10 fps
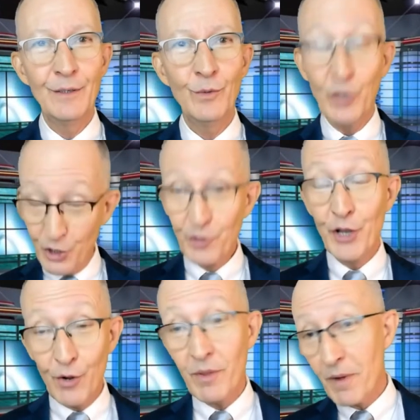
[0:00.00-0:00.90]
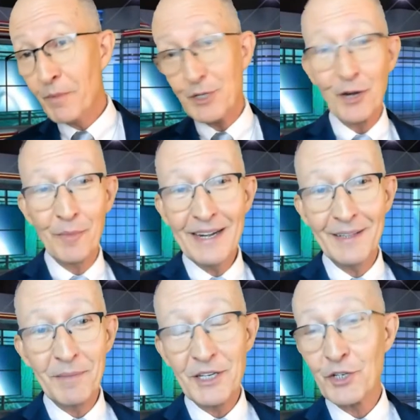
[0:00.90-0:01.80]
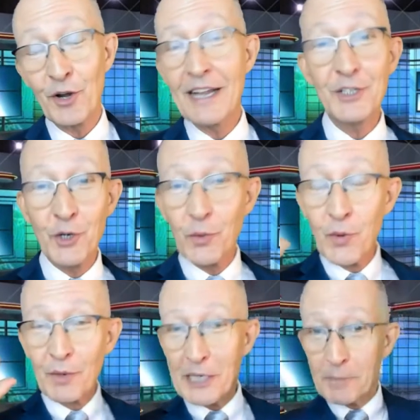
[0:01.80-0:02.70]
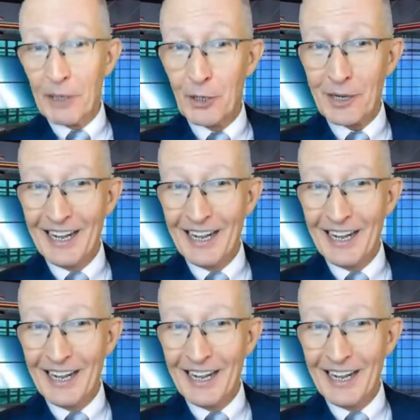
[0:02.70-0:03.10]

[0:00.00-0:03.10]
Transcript: which you'll know the moment you start reading them because your head's going to want to explode.